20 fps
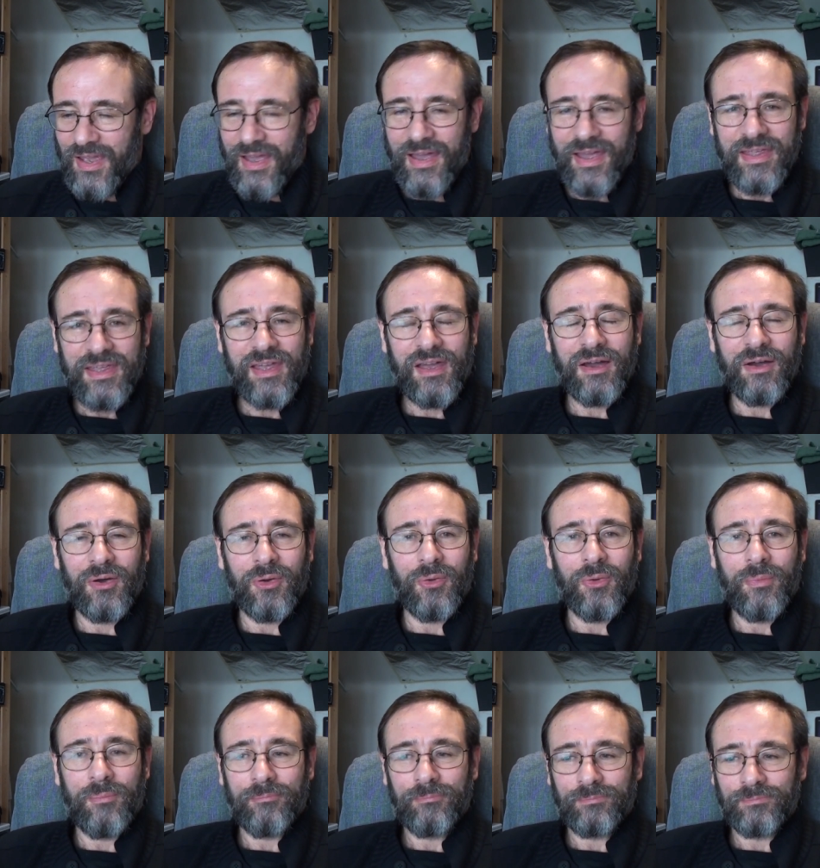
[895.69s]
Hey
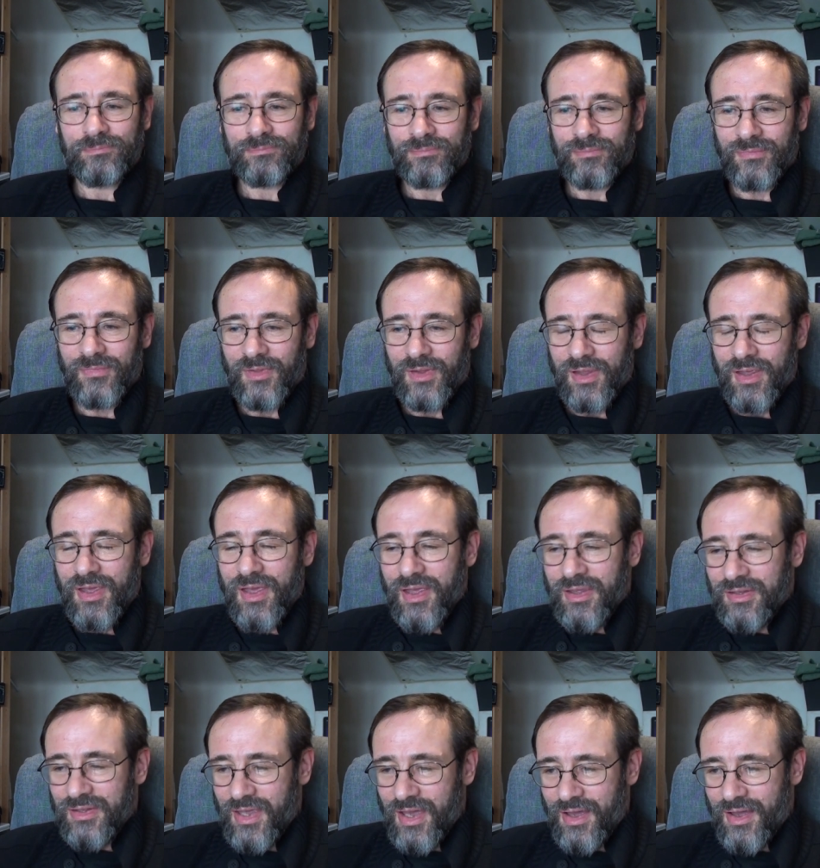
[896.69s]
ho.
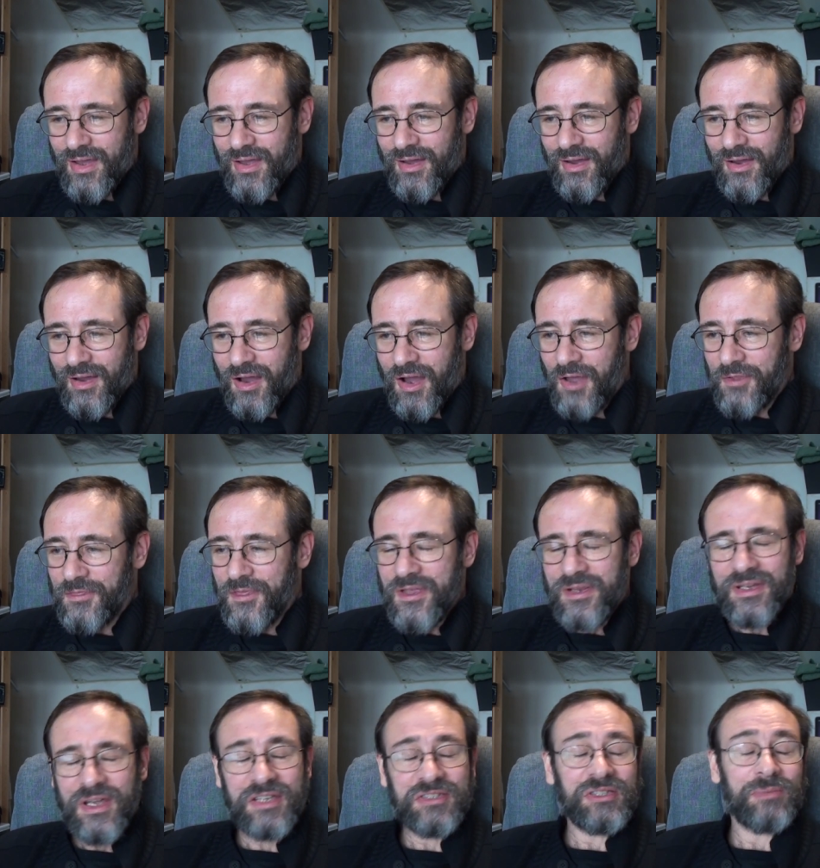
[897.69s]
Yeah, I
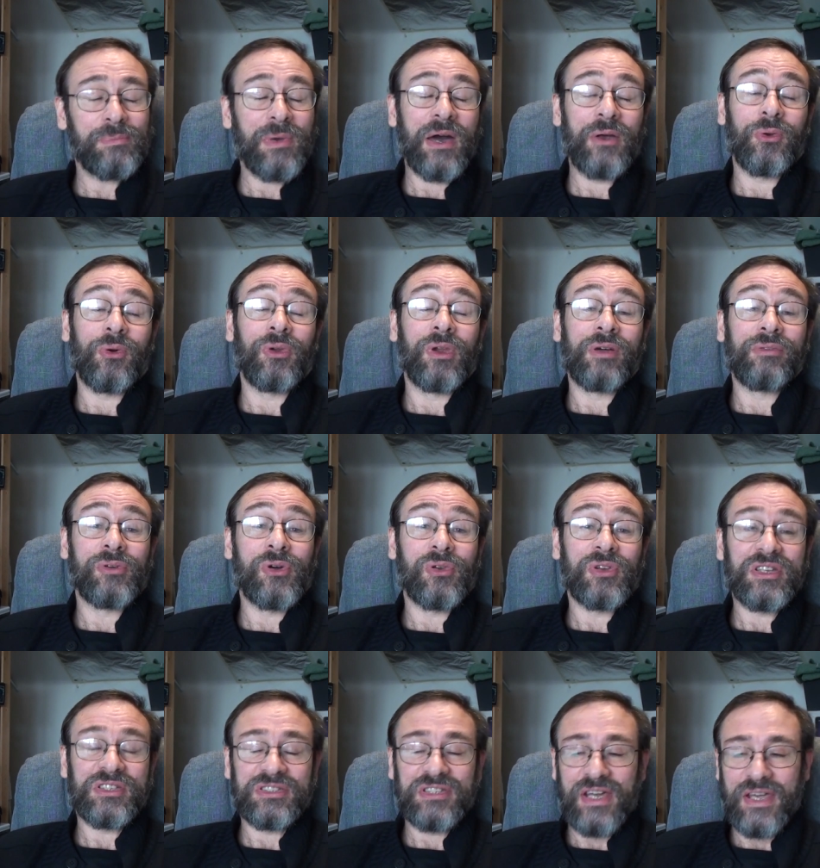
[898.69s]
think that's about all I've
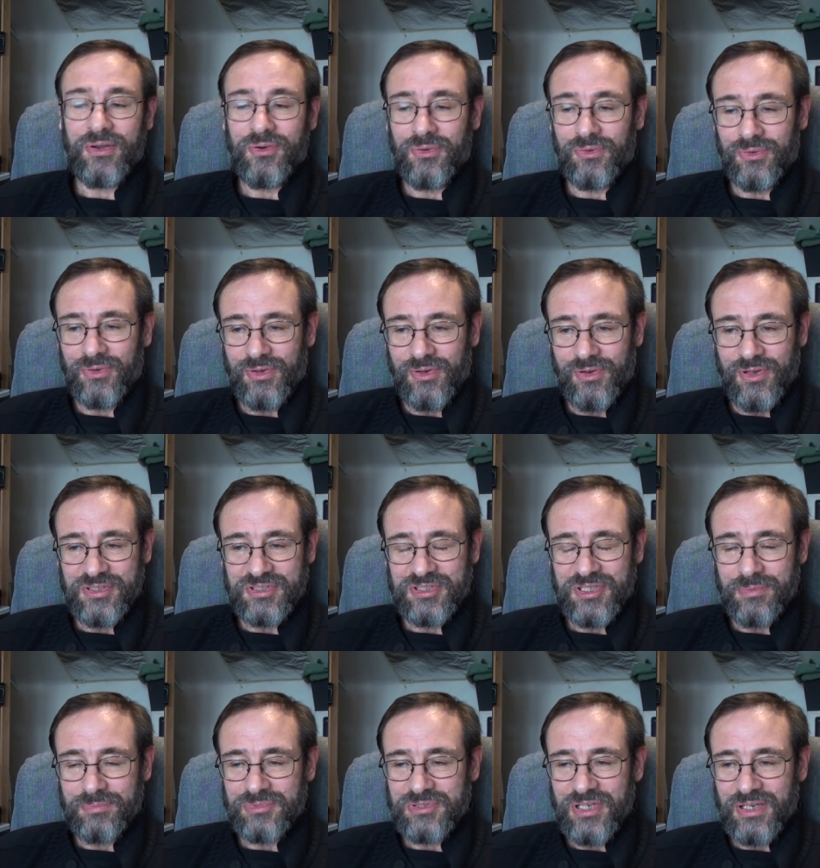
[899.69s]
got to say on the
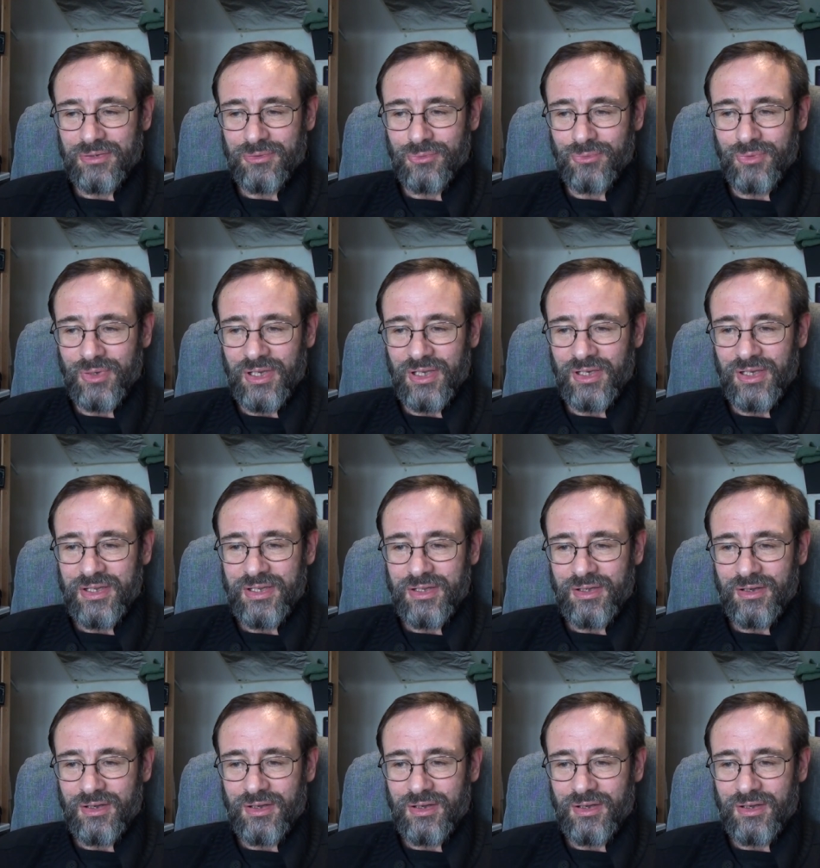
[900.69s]
subject, really.